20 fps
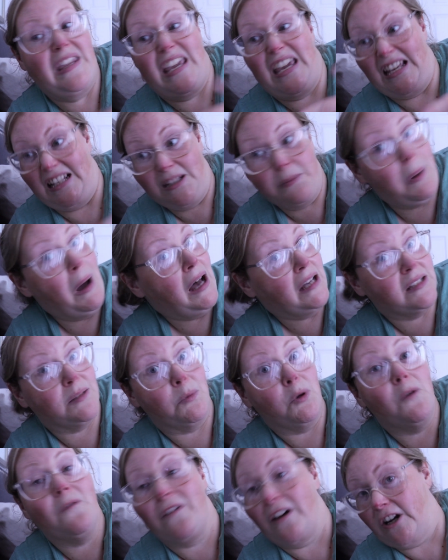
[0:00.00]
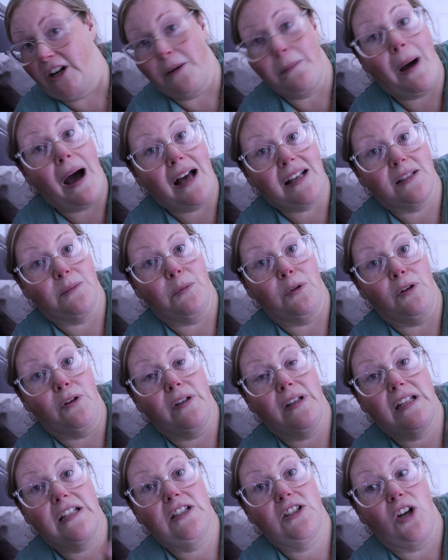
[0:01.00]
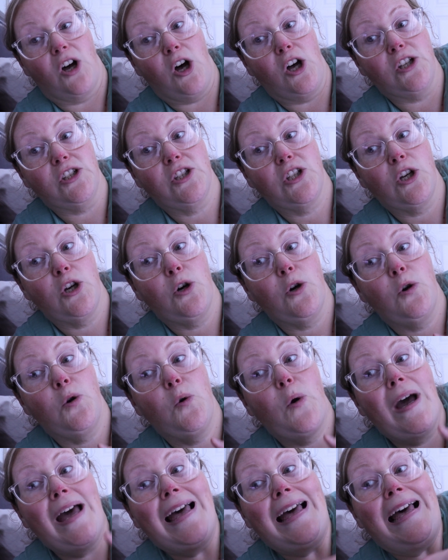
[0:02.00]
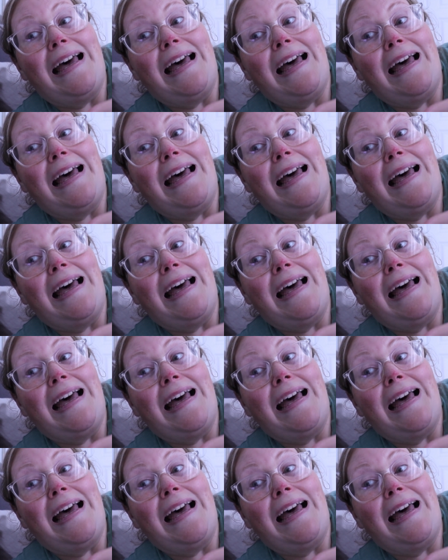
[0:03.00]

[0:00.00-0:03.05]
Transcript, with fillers: It's possible, very possible. It's also